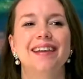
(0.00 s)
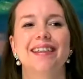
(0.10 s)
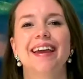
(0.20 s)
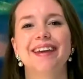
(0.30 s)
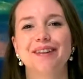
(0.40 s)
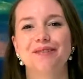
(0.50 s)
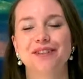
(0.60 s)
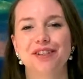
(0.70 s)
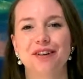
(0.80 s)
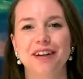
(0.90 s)
Thank you
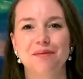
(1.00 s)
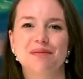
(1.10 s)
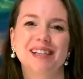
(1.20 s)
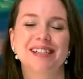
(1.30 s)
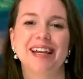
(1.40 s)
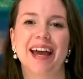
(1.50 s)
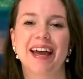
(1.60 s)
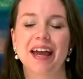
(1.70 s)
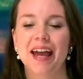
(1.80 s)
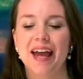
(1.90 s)
for joining me
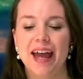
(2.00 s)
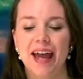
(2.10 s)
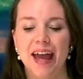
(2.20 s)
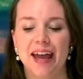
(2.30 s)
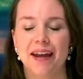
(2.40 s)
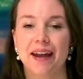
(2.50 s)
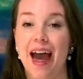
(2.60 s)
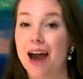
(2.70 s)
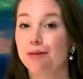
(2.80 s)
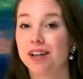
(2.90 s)
today, and
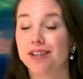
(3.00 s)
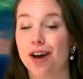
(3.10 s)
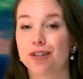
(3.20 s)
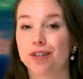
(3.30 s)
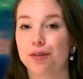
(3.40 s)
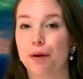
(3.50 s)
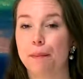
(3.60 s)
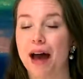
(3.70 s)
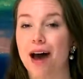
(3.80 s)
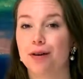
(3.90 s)
I want to talk to you
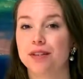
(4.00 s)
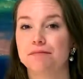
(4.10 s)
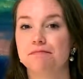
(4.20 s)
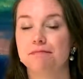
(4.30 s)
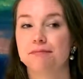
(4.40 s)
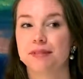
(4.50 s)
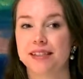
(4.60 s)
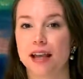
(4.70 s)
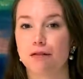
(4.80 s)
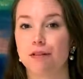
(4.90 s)
about
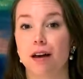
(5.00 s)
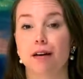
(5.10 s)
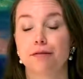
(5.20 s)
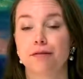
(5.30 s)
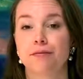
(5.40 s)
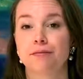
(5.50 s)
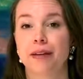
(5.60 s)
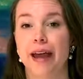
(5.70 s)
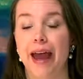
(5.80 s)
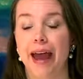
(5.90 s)
self-love
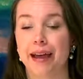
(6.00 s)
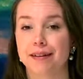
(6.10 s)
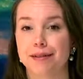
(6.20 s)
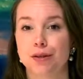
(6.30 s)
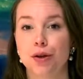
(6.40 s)
and